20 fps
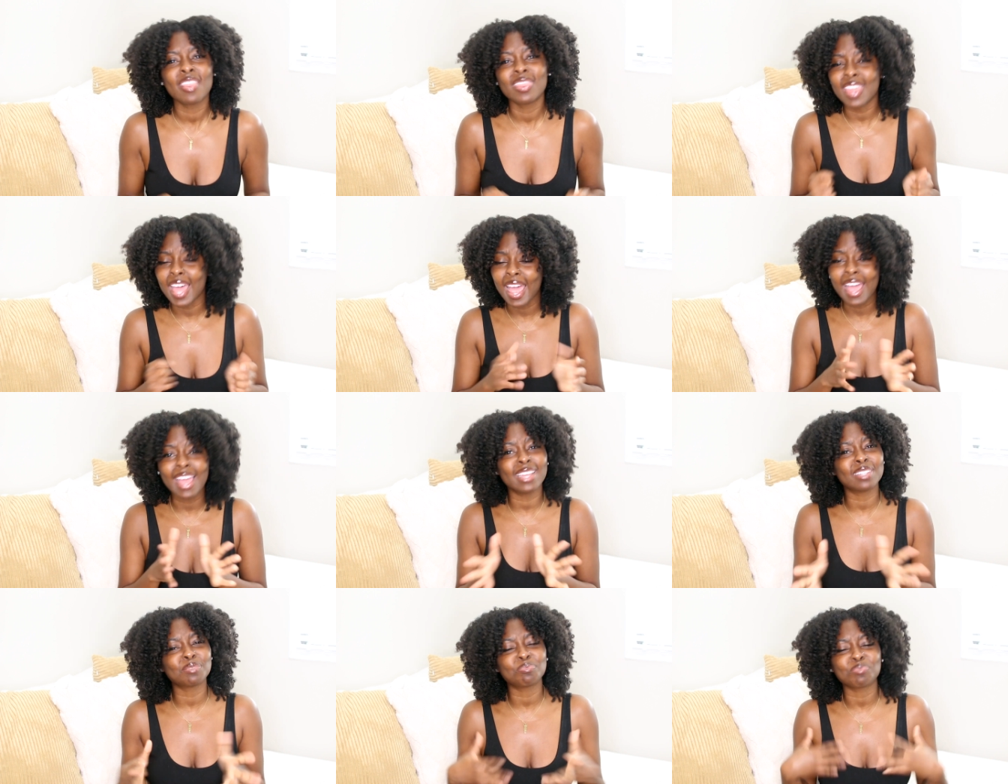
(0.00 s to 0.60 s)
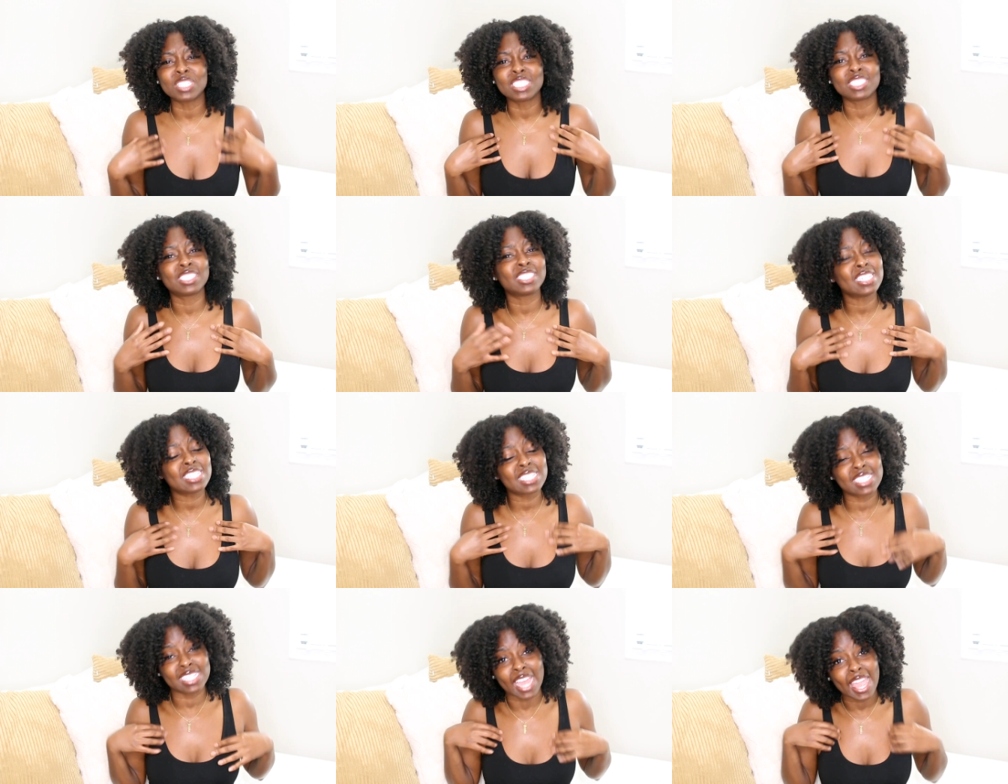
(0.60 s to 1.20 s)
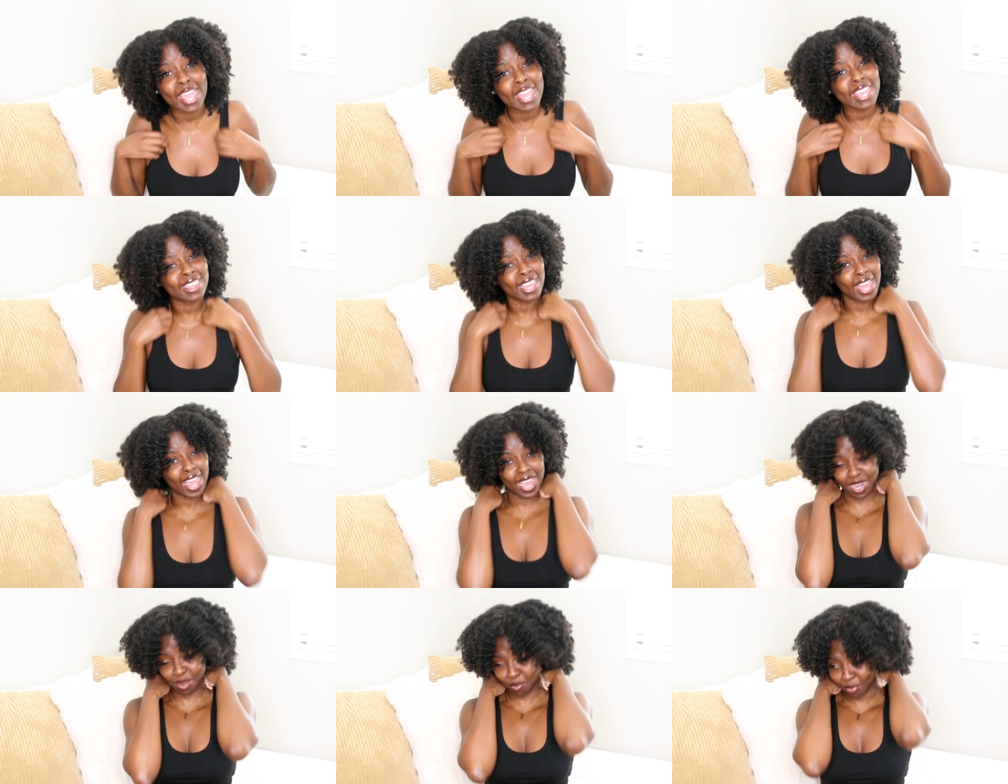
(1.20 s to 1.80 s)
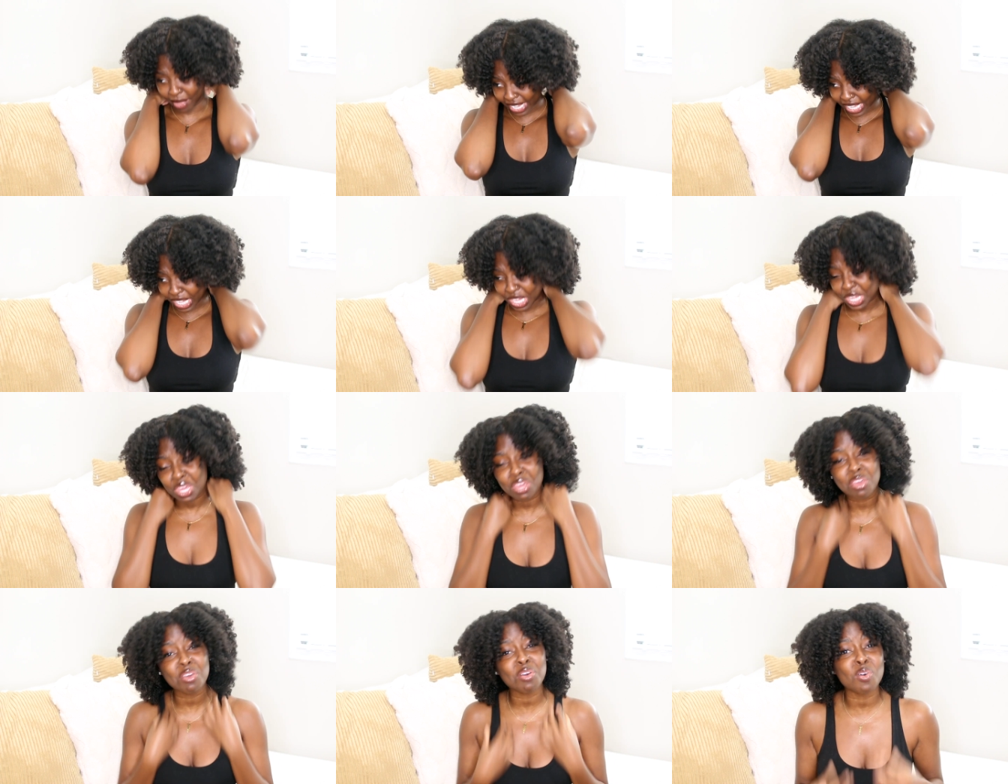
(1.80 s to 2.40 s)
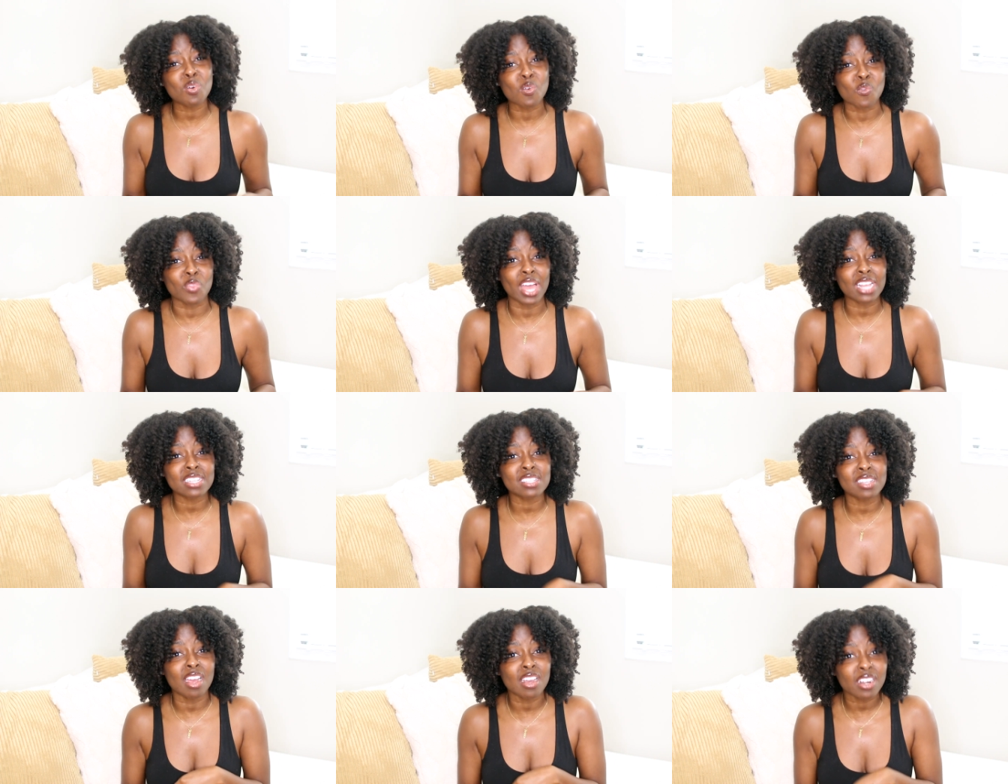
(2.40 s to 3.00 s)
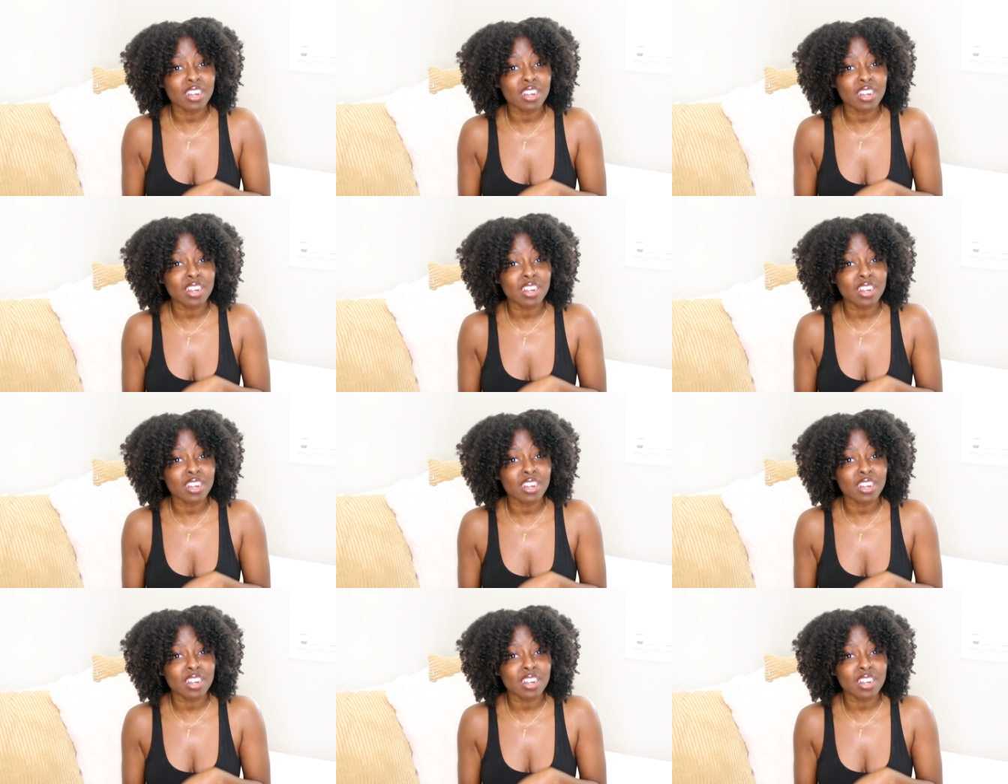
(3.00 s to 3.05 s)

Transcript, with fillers: That, just saying that, I'm like, ew, that's